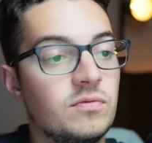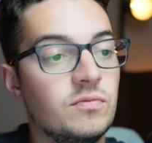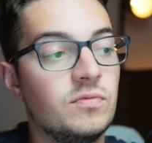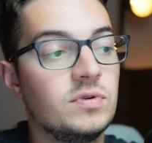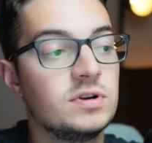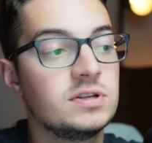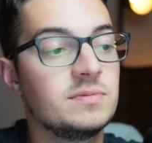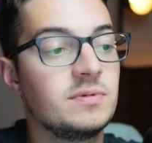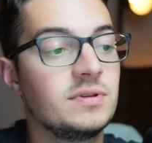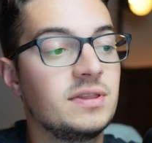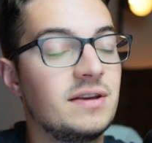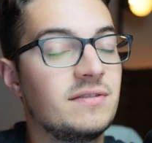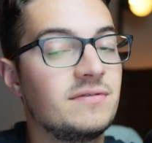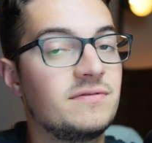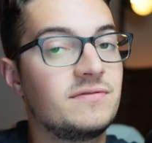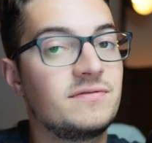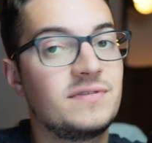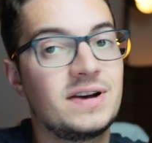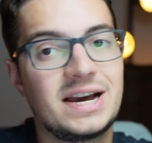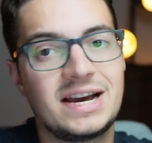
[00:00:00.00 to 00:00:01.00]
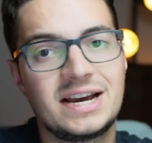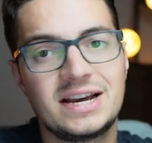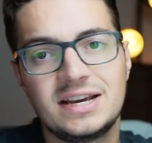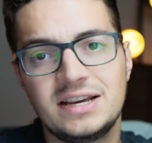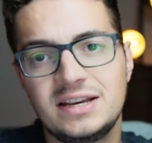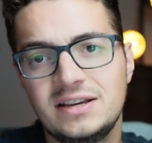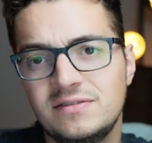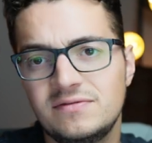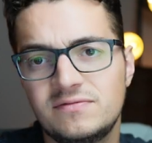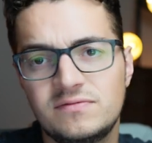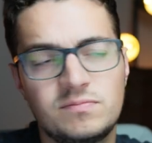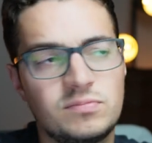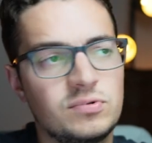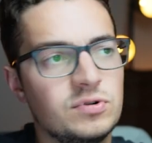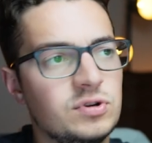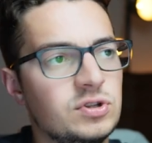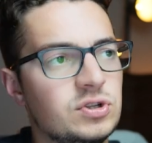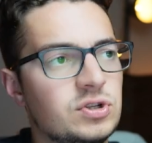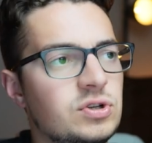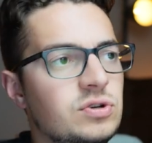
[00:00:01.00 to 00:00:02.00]
was about that
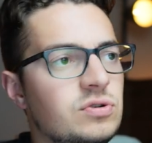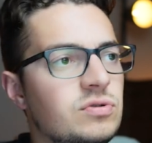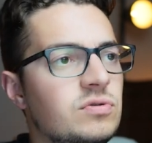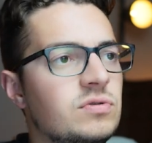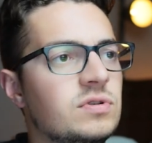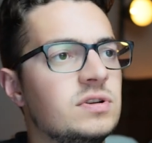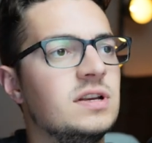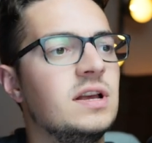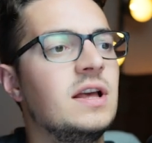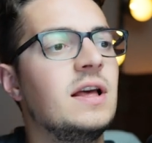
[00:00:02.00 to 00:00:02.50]
5.2 to